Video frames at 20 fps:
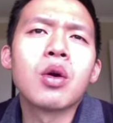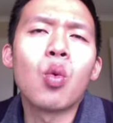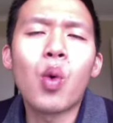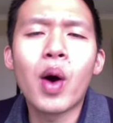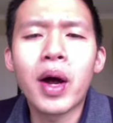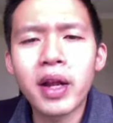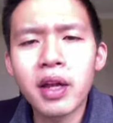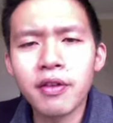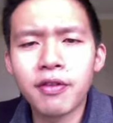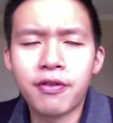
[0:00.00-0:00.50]

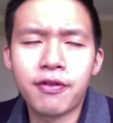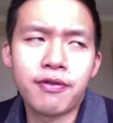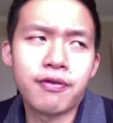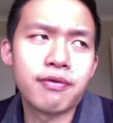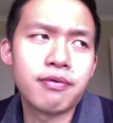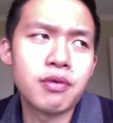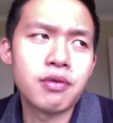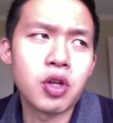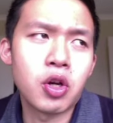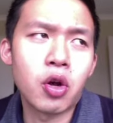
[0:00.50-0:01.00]
What
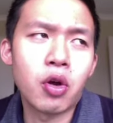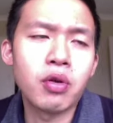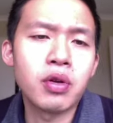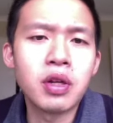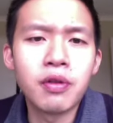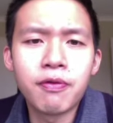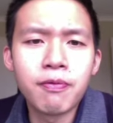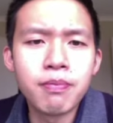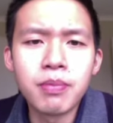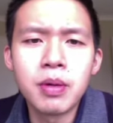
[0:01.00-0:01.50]
if, you know,
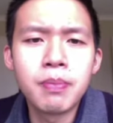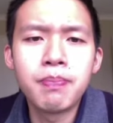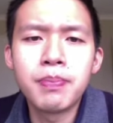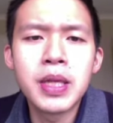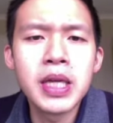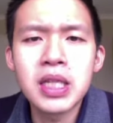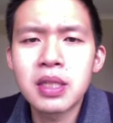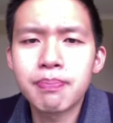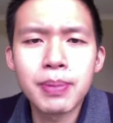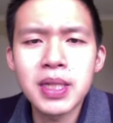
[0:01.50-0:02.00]
the, the,
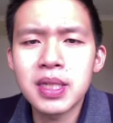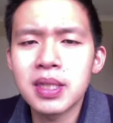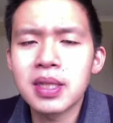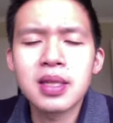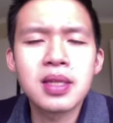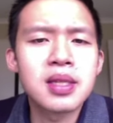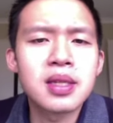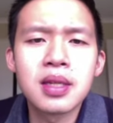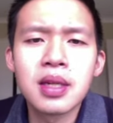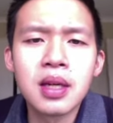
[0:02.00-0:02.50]
this
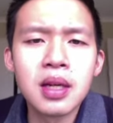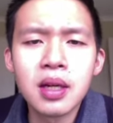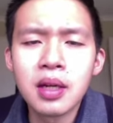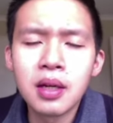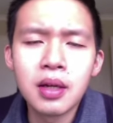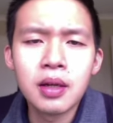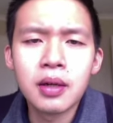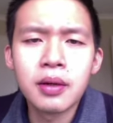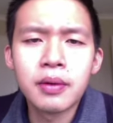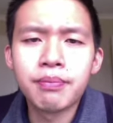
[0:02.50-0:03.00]
business
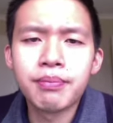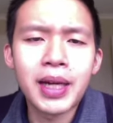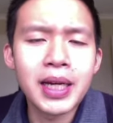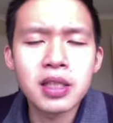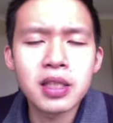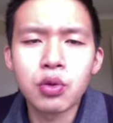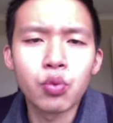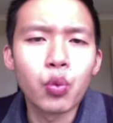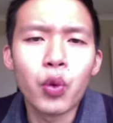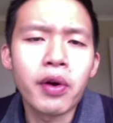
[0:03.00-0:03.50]

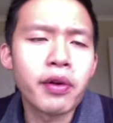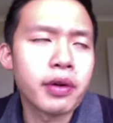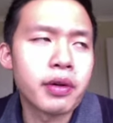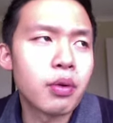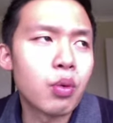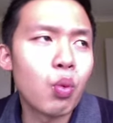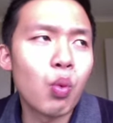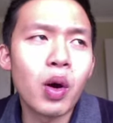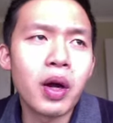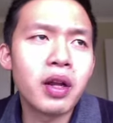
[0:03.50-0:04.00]
doesn't
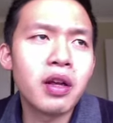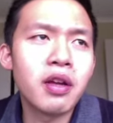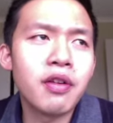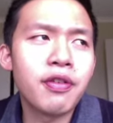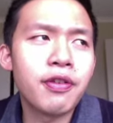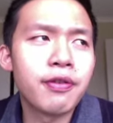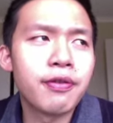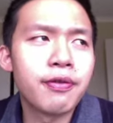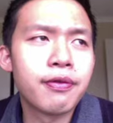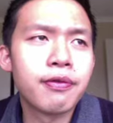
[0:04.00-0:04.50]
work? What
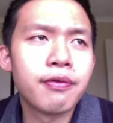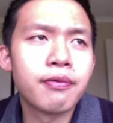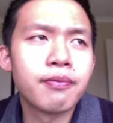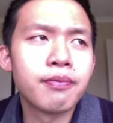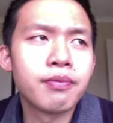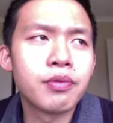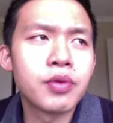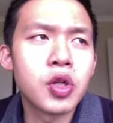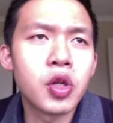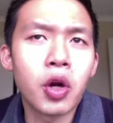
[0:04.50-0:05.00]
if,
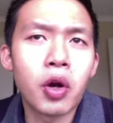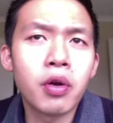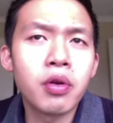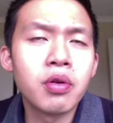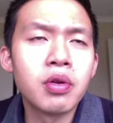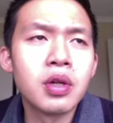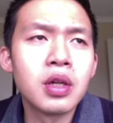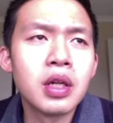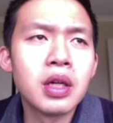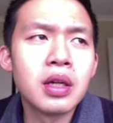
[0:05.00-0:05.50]
you know,
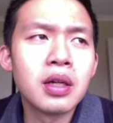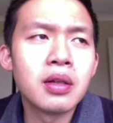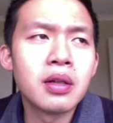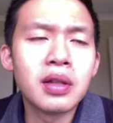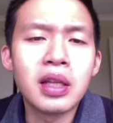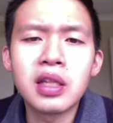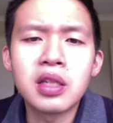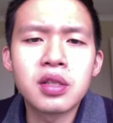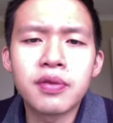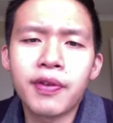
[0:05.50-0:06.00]

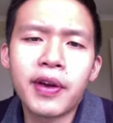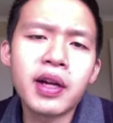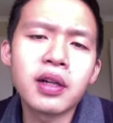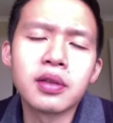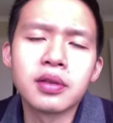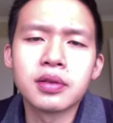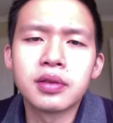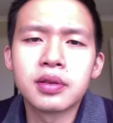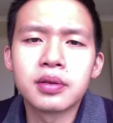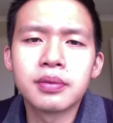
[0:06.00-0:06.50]
things
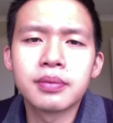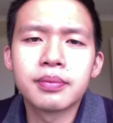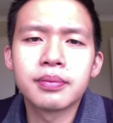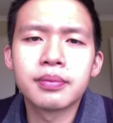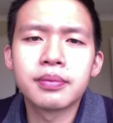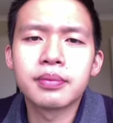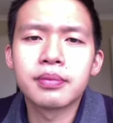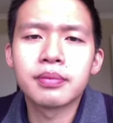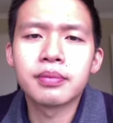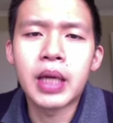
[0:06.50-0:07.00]
fails?
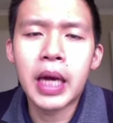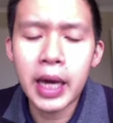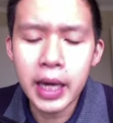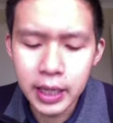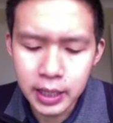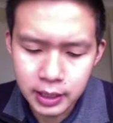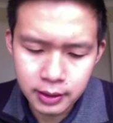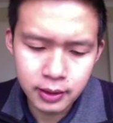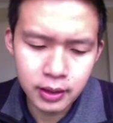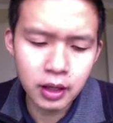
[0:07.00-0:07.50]

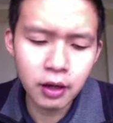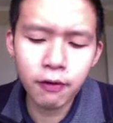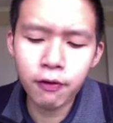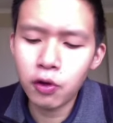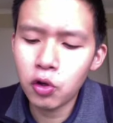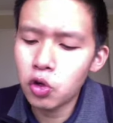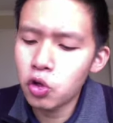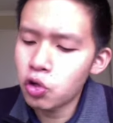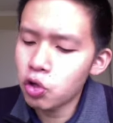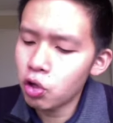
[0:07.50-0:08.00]
Hey,
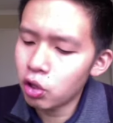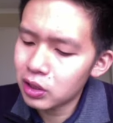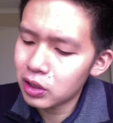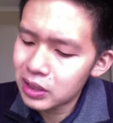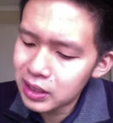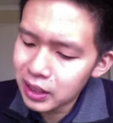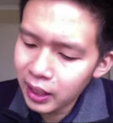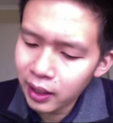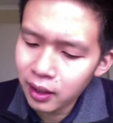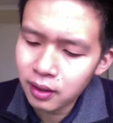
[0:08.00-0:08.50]
if you do
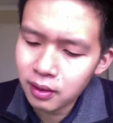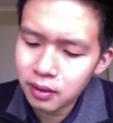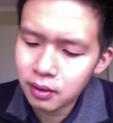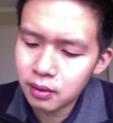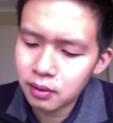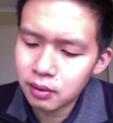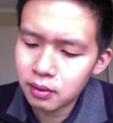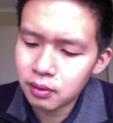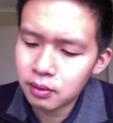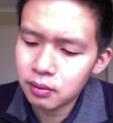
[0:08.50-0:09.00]
not take
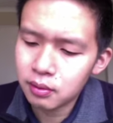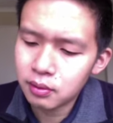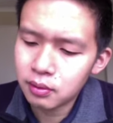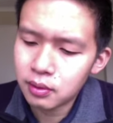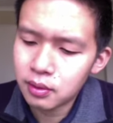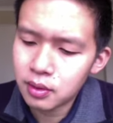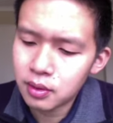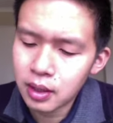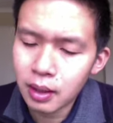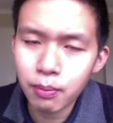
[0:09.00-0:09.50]

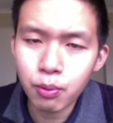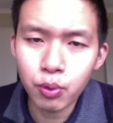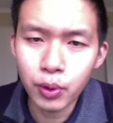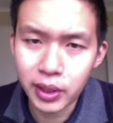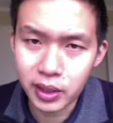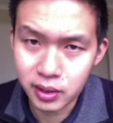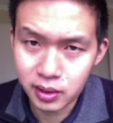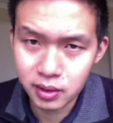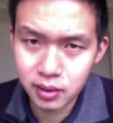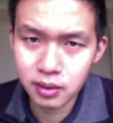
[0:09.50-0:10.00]
some
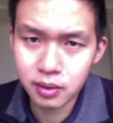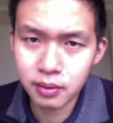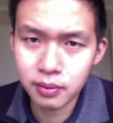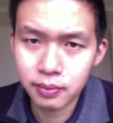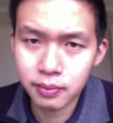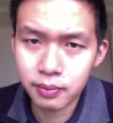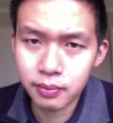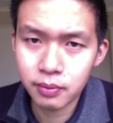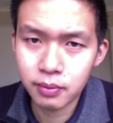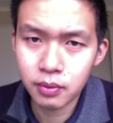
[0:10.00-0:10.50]
risks,
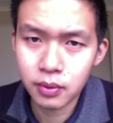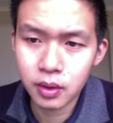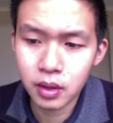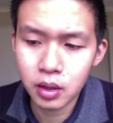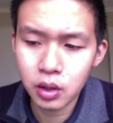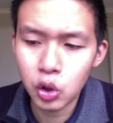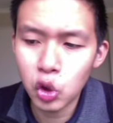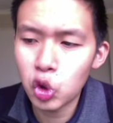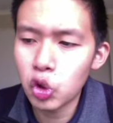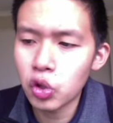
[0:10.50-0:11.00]

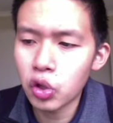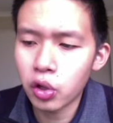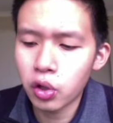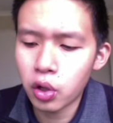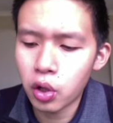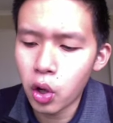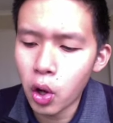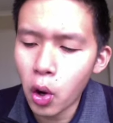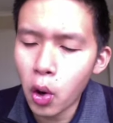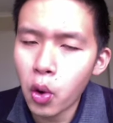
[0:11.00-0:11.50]
you do
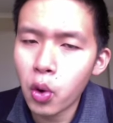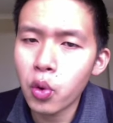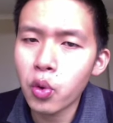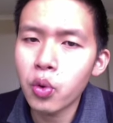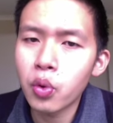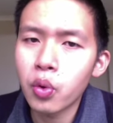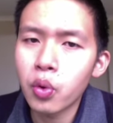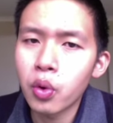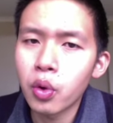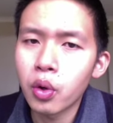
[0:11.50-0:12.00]
not
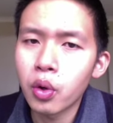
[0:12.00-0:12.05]
know